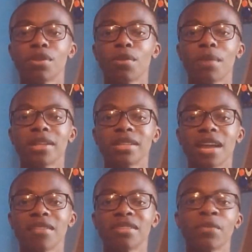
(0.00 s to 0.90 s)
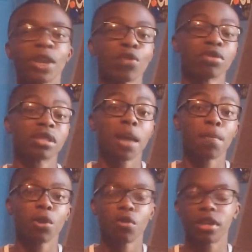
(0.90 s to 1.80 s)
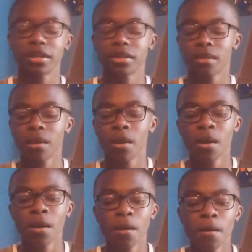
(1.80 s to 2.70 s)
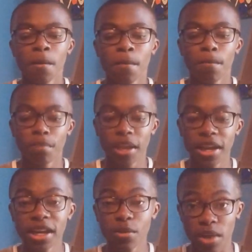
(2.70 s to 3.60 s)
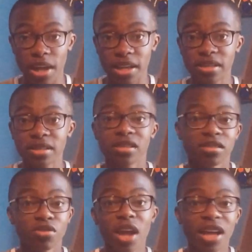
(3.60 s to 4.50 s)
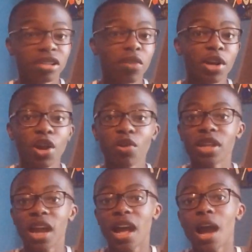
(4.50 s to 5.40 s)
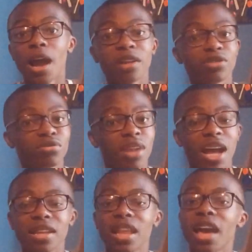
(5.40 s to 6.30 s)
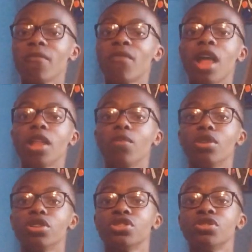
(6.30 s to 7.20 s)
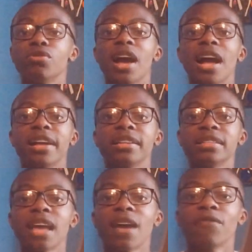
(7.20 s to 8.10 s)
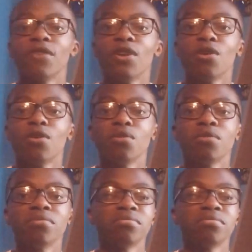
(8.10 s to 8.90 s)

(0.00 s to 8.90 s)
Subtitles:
below by the time this video is uploaded. But anyways, you guys already know that I do not like followers. You guys have no